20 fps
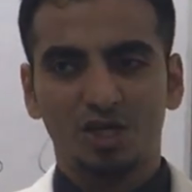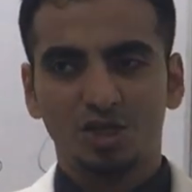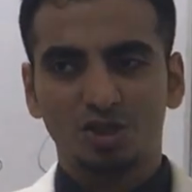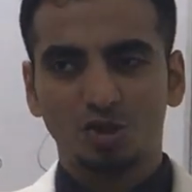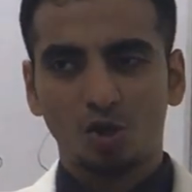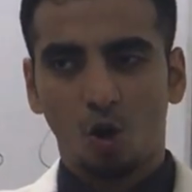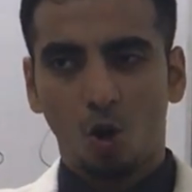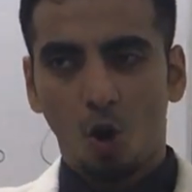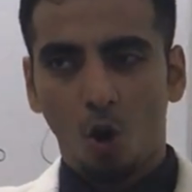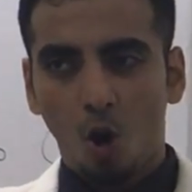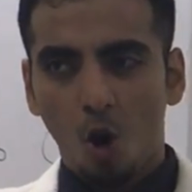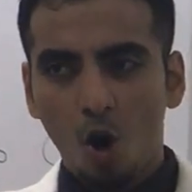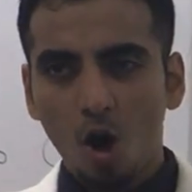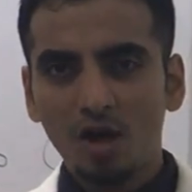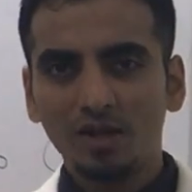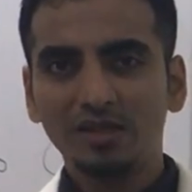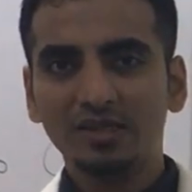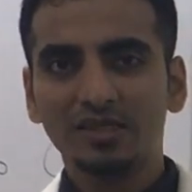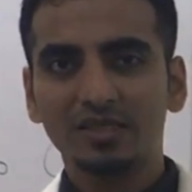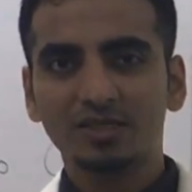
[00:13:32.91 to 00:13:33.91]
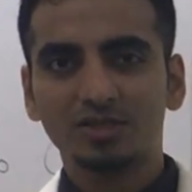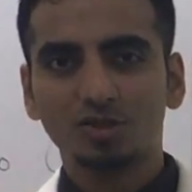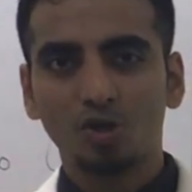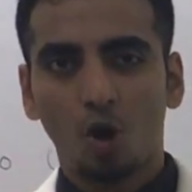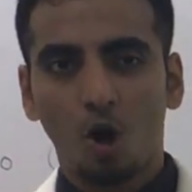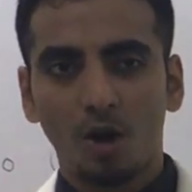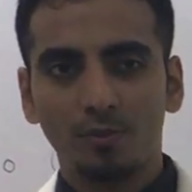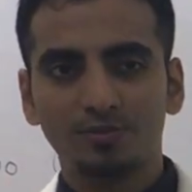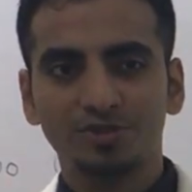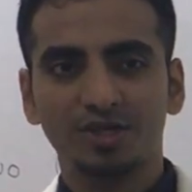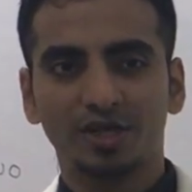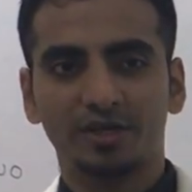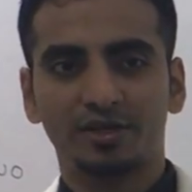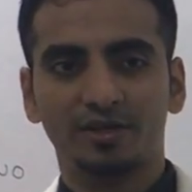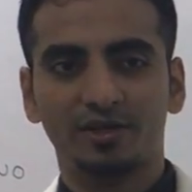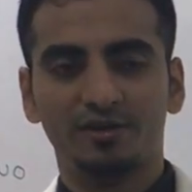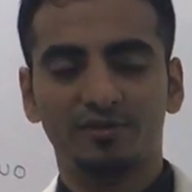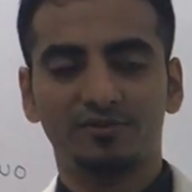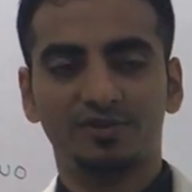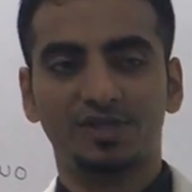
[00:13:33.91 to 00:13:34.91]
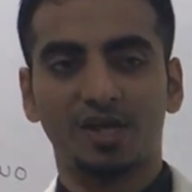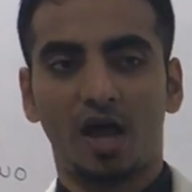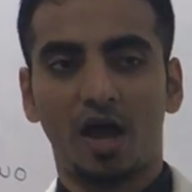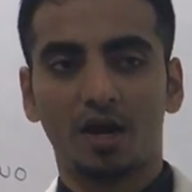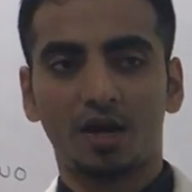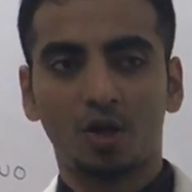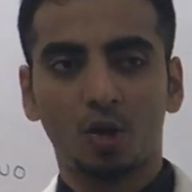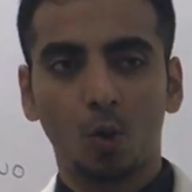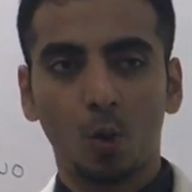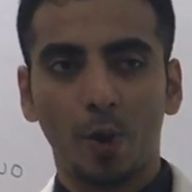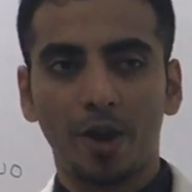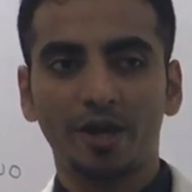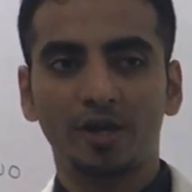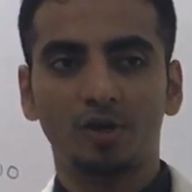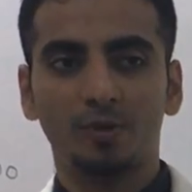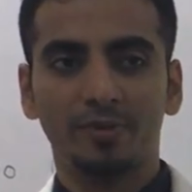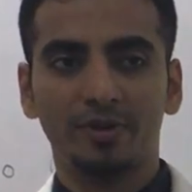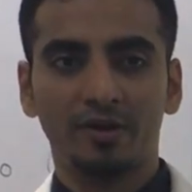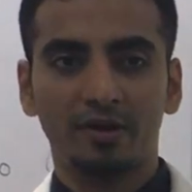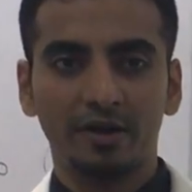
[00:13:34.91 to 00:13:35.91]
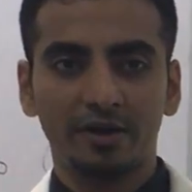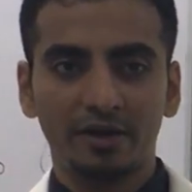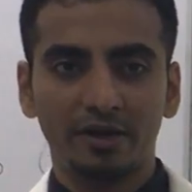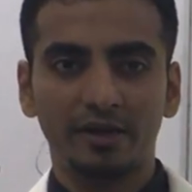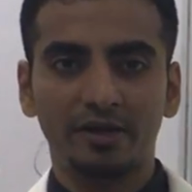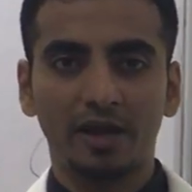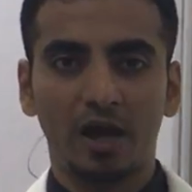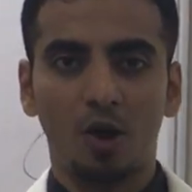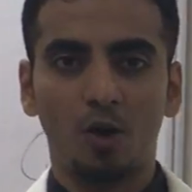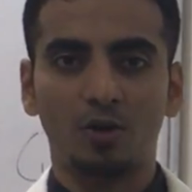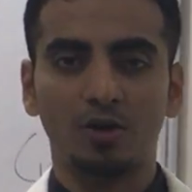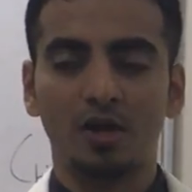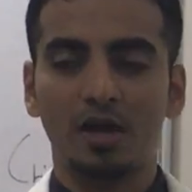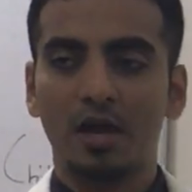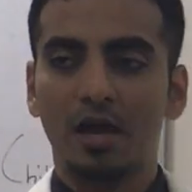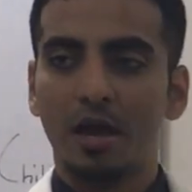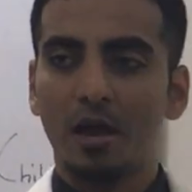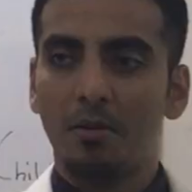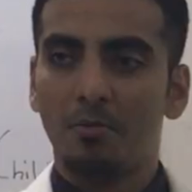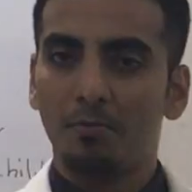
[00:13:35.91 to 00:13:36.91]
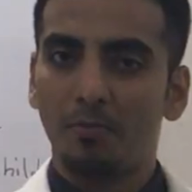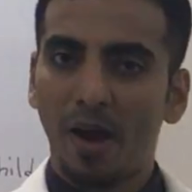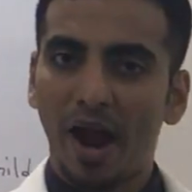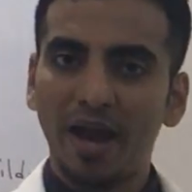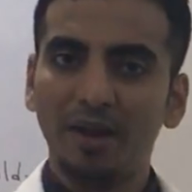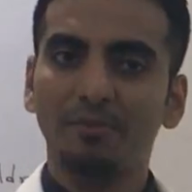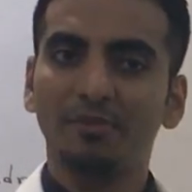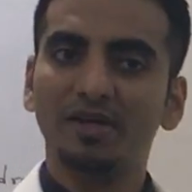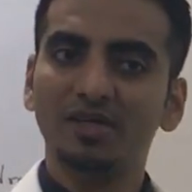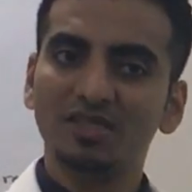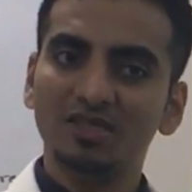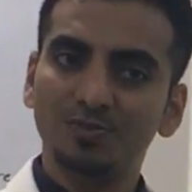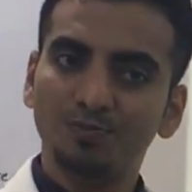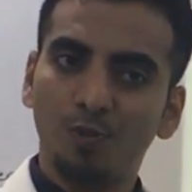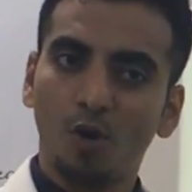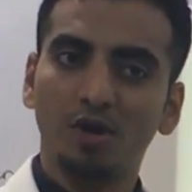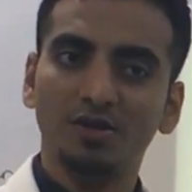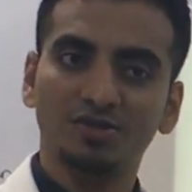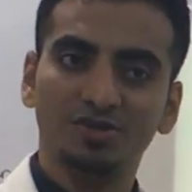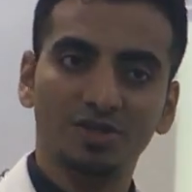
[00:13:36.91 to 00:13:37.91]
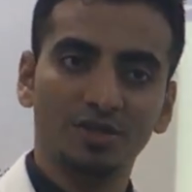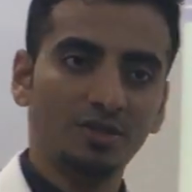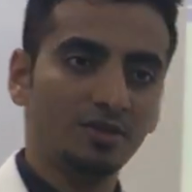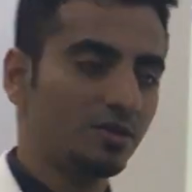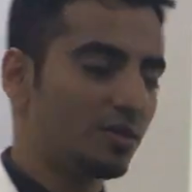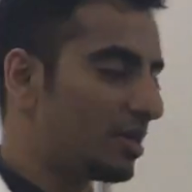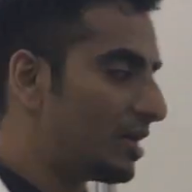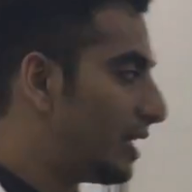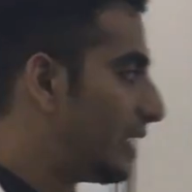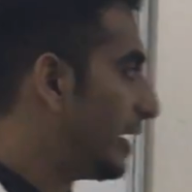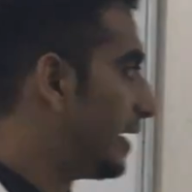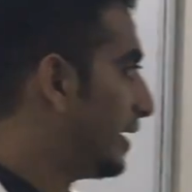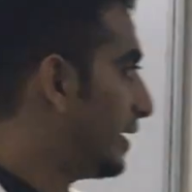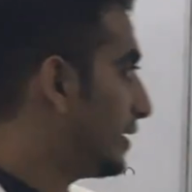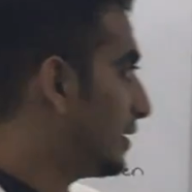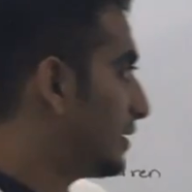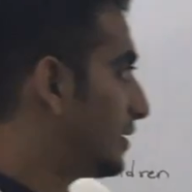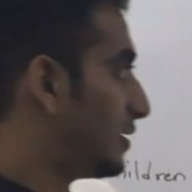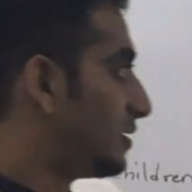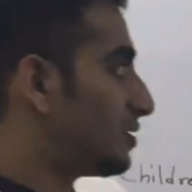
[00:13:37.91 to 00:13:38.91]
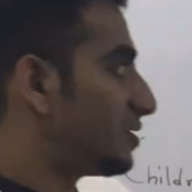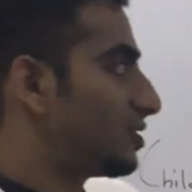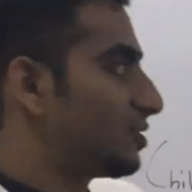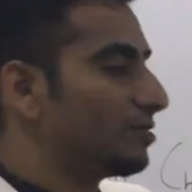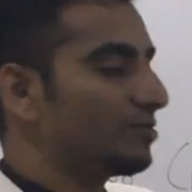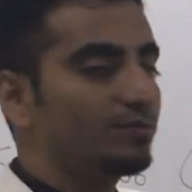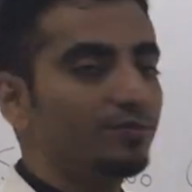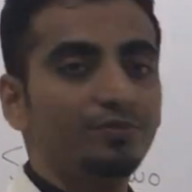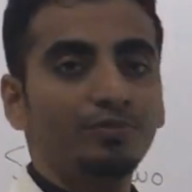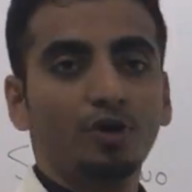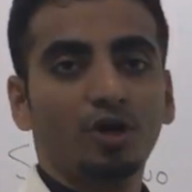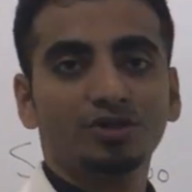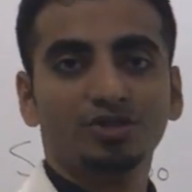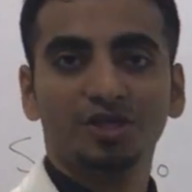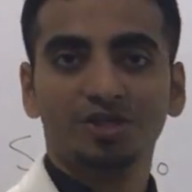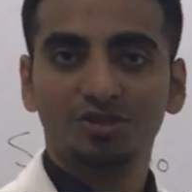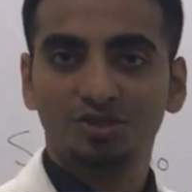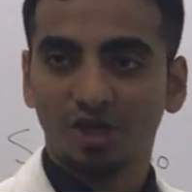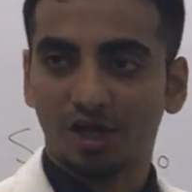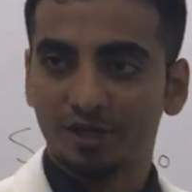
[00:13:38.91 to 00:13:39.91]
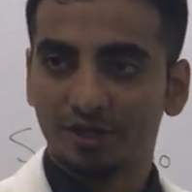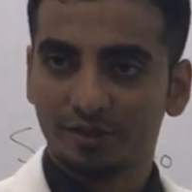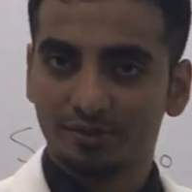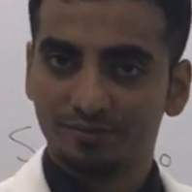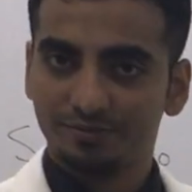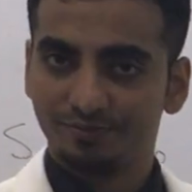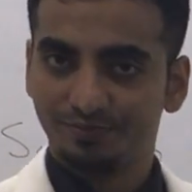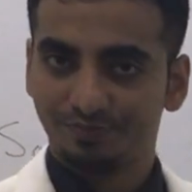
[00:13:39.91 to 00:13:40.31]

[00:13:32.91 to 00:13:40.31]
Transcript: So all these objectives are going to be written down by my sponsor in this project charter.